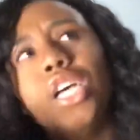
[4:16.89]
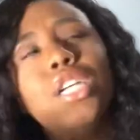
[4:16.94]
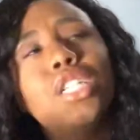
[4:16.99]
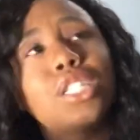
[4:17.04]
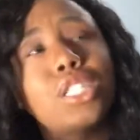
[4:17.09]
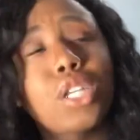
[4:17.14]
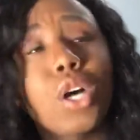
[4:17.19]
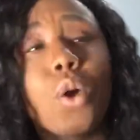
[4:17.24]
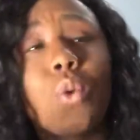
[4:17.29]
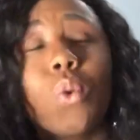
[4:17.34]

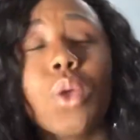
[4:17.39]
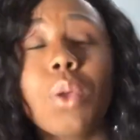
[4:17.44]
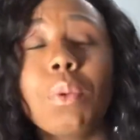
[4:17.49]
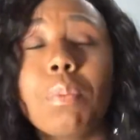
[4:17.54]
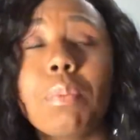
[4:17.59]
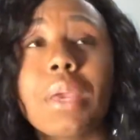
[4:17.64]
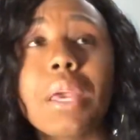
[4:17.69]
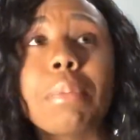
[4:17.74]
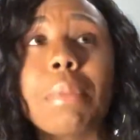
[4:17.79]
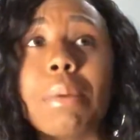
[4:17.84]
So
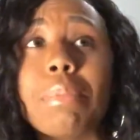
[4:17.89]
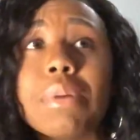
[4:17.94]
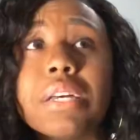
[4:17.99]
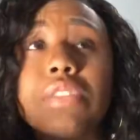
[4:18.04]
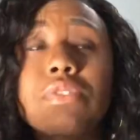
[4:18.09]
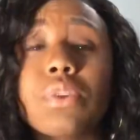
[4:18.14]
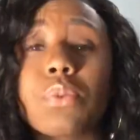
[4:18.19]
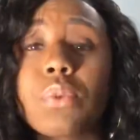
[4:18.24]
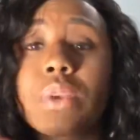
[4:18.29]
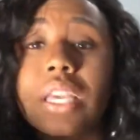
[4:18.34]
me and my
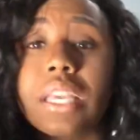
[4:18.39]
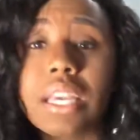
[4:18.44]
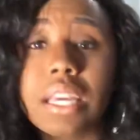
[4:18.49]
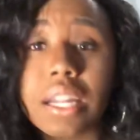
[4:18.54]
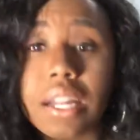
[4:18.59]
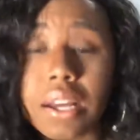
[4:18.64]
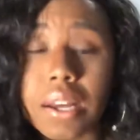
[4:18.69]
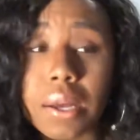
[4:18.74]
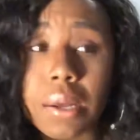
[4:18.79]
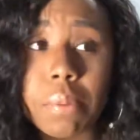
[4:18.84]
best friend would
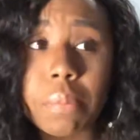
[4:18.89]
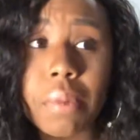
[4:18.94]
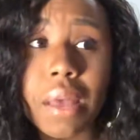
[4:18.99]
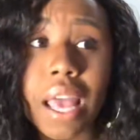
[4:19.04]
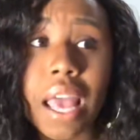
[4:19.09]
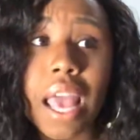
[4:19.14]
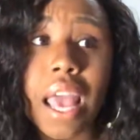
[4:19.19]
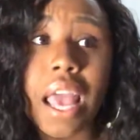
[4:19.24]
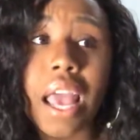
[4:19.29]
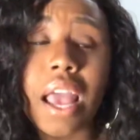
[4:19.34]
get up
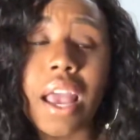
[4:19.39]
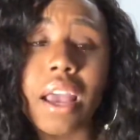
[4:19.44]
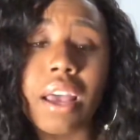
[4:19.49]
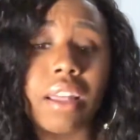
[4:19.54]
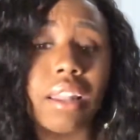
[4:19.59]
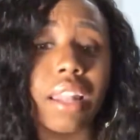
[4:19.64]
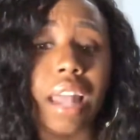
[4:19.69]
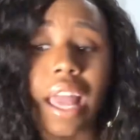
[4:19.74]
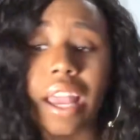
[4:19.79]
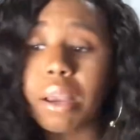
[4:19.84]

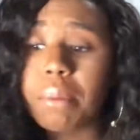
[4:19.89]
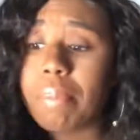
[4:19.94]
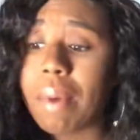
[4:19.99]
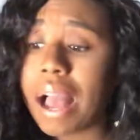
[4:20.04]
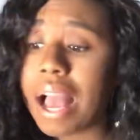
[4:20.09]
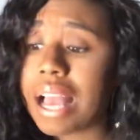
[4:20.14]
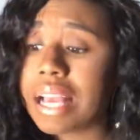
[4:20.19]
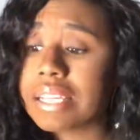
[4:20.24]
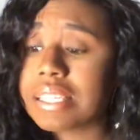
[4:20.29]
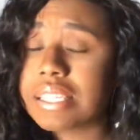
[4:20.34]
like
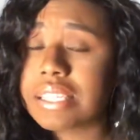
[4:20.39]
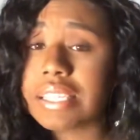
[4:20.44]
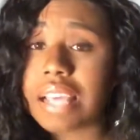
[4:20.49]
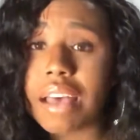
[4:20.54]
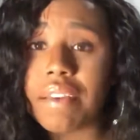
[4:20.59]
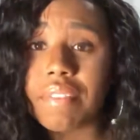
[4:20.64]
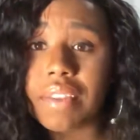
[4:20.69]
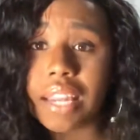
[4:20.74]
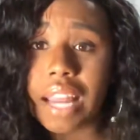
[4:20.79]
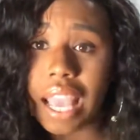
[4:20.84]
by
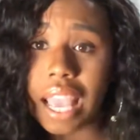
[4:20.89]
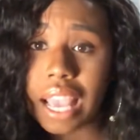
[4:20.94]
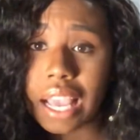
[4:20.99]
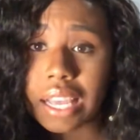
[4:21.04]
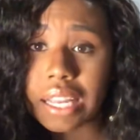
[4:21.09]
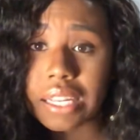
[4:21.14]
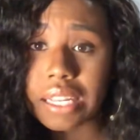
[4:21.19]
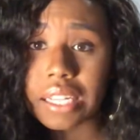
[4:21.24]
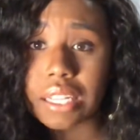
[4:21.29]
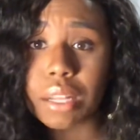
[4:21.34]
7,
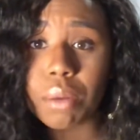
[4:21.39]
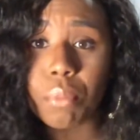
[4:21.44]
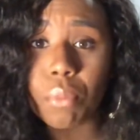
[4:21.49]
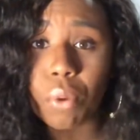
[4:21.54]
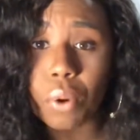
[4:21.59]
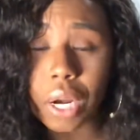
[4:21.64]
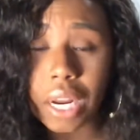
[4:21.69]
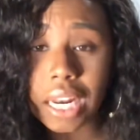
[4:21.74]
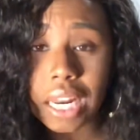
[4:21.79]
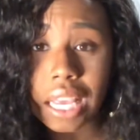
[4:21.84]
8 in the
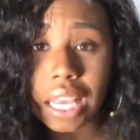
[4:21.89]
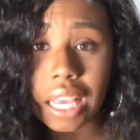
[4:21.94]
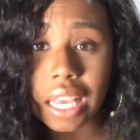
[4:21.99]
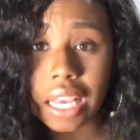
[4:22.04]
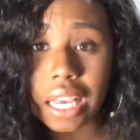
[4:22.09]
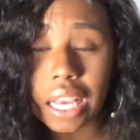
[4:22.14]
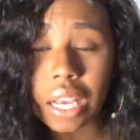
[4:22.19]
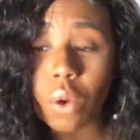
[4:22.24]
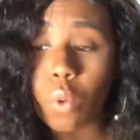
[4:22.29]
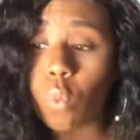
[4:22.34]

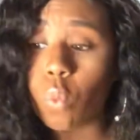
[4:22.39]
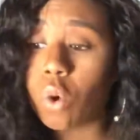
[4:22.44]
morning.